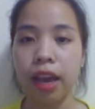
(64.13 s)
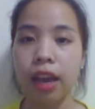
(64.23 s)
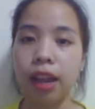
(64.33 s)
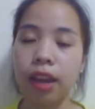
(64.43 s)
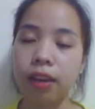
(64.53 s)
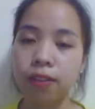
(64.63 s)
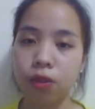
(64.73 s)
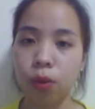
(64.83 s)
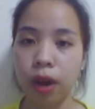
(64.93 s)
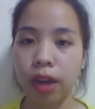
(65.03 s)
And
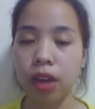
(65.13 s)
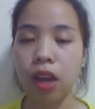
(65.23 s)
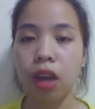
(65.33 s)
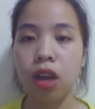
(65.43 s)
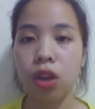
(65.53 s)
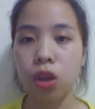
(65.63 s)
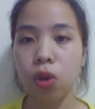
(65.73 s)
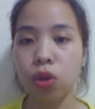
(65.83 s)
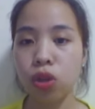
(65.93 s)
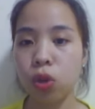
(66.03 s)
last one,
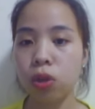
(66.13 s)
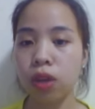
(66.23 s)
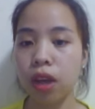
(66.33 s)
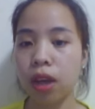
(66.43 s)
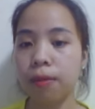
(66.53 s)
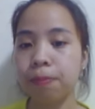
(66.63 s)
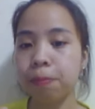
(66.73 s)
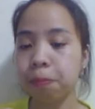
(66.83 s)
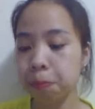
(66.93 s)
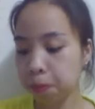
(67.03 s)
you should
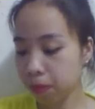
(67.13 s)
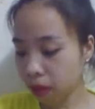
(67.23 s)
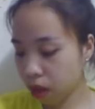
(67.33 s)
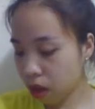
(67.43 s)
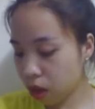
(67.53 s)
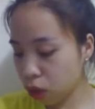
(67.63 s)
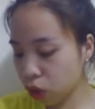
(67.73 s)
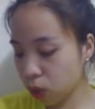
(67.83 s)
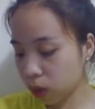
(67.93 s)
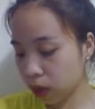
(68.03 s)

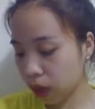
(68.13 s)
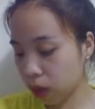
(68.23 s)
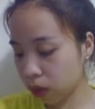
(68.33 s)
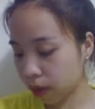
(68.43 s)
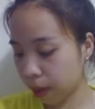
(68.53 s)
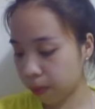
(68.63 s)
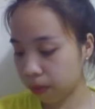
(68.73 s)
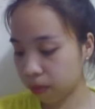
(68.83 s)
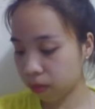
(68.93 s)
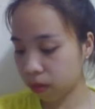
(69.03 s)
use
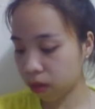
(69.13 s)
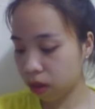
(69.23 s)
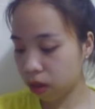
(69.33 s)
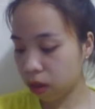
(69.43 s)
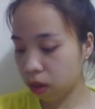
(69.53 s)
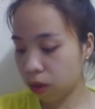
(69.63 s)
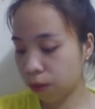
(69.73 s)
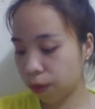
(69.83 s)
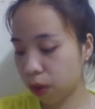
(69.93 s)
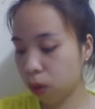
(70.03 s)
some
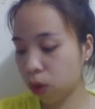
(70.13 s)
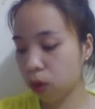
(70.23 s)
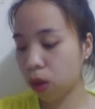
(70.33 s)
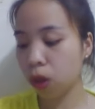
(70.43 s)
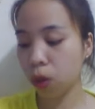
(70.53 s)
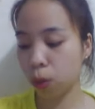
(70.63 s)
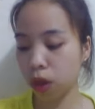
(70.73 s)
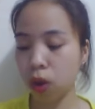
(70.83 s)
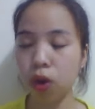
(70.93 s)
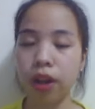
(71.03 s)
few
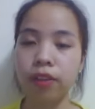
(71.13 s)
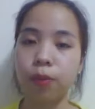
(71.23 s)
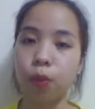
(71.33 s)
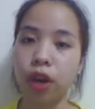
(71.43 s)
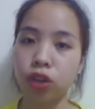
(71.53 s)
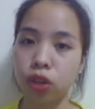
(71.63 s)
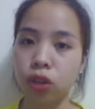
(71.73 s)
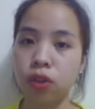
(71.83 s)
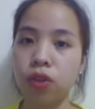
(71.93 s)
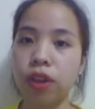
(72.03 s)
colloquial
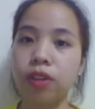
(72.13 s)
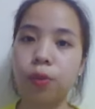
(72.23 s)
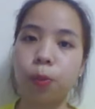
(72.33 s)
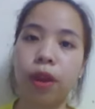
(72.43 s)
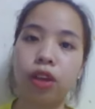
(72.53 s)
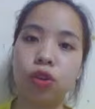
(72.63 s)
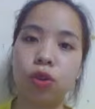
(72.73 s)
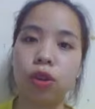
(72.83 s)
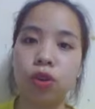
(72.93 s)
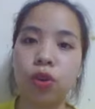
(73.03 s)
expression to
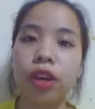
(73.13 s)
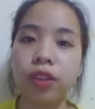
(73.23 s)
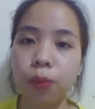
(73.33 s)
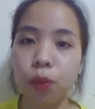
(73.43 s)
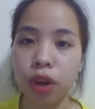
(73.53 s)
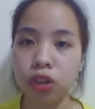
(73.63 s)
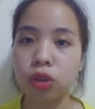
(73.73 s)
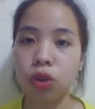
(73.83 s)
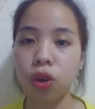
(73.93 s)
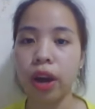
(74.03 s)
express
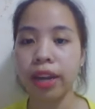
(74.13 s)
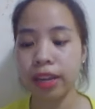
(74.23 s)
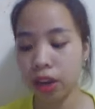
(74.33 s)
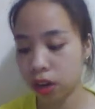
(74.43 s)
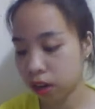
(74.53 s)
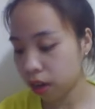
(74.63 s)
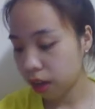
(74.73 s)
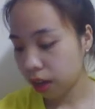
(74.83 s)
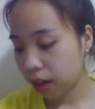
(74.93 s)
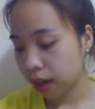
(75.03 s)
your idea,
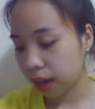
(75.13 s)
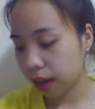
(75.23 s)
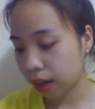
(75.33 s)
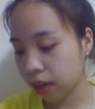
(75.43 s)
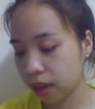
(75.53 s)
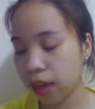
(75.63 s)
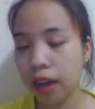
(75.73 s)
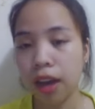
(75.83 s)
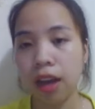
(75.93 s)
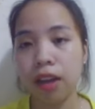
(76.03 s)
like
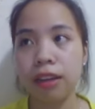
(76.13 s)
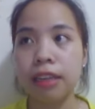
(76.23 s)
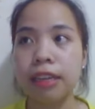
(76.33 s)
A